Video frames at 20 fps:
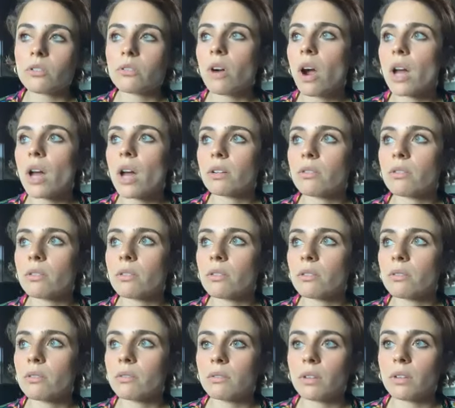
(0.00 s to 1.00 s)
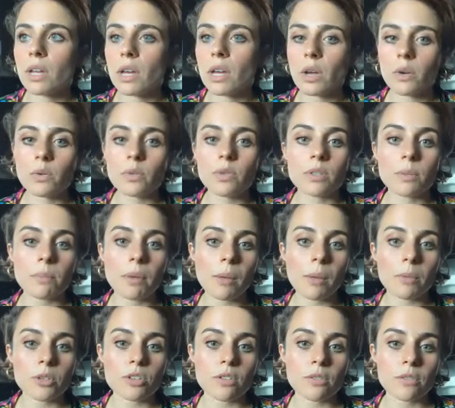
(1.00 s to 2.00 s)
Chronicle, who's the
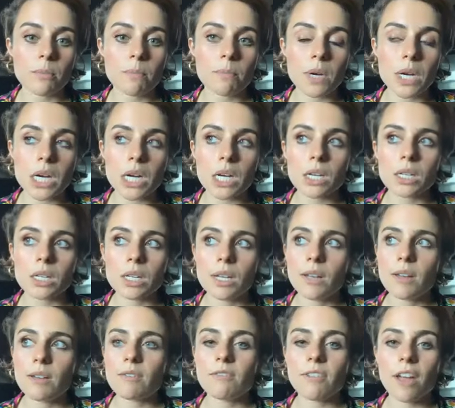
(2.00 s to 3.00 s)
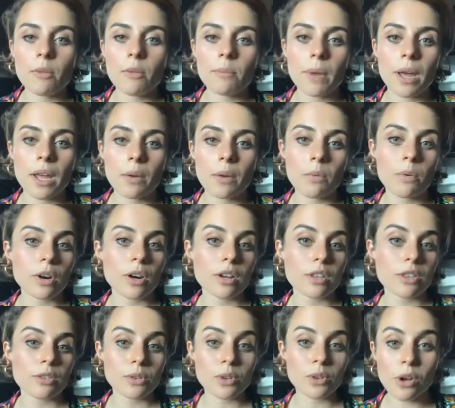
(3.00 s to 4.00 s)
publisher of the book, found my
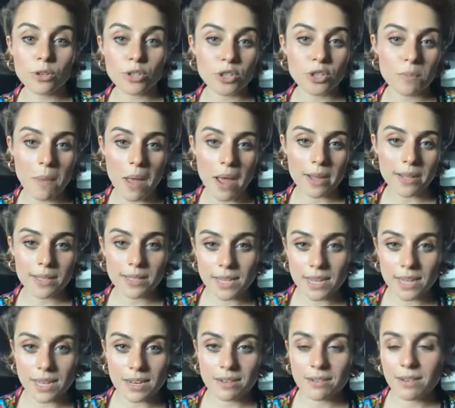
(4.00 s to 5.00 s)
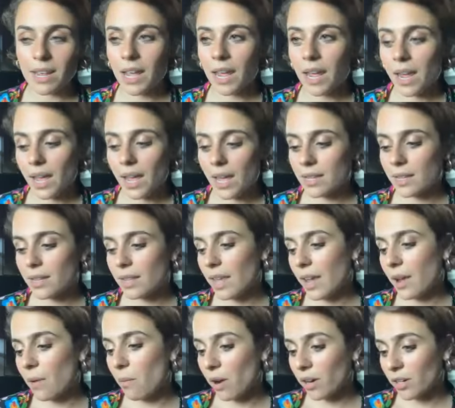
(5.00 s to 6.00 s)
work through Culture Magazine, and
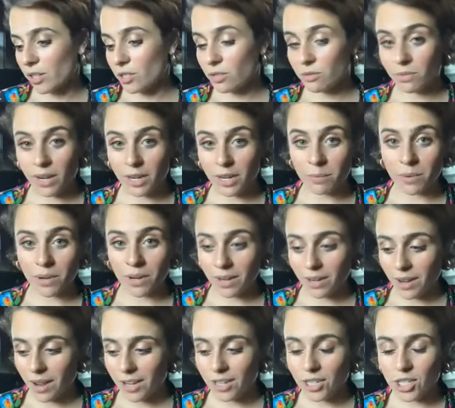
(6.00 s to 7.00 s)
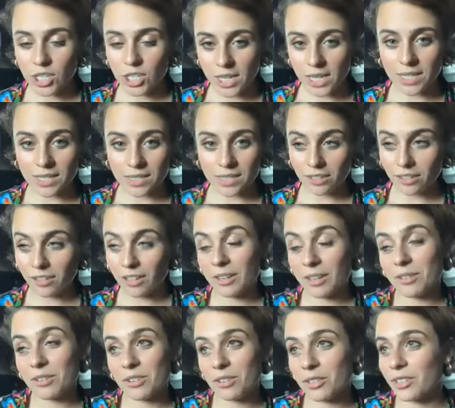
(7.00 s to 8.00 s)
they wanted to write a book on hot cheese. And they're
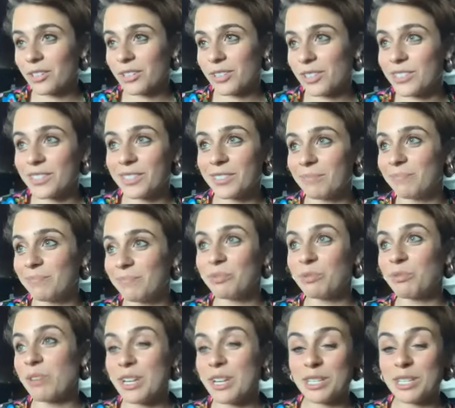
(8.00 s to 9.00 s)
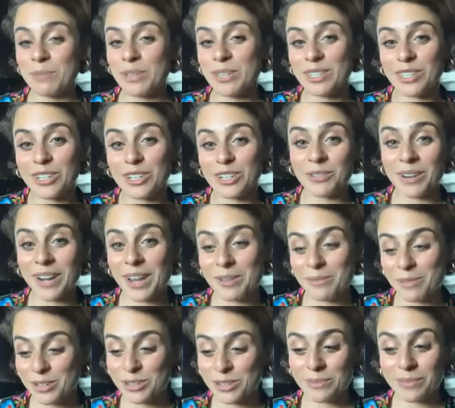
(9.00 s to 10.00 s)
like, your recipes look
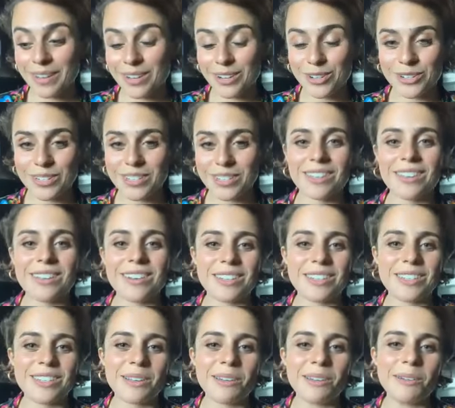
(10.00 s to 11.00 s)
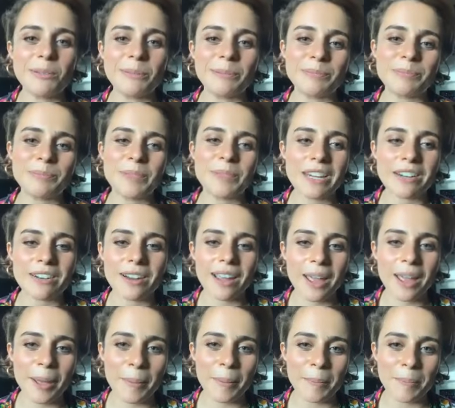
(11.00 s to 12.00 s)
great. Would you be interested? And so here I
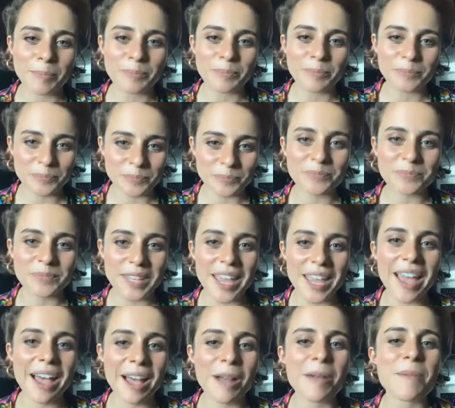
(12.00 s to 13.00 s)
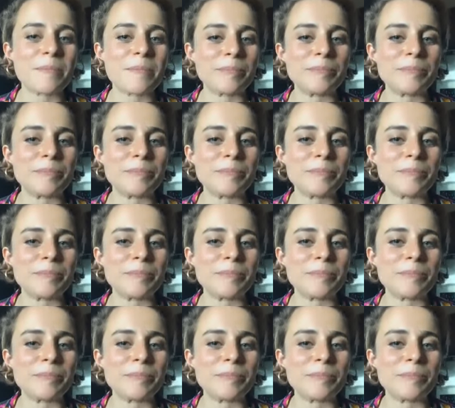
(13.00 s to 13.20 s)
am. Yeah.